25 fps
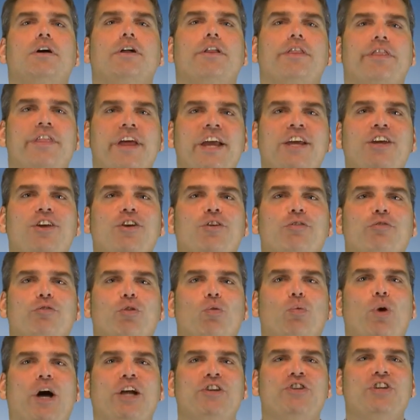Thank you for
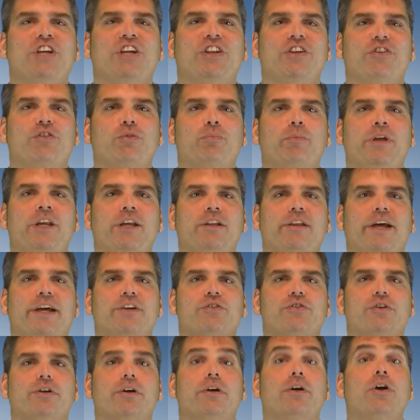watching this
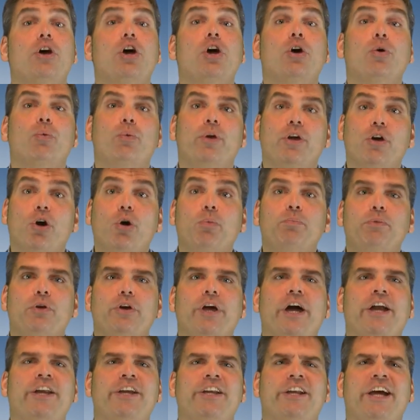mini-lecture. We hope you
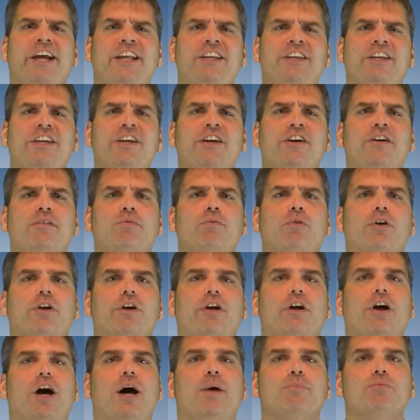got an idea of what
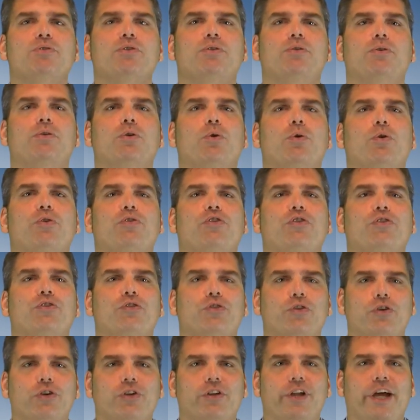our optional courses
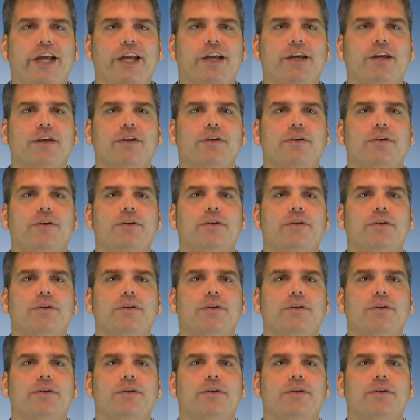look like.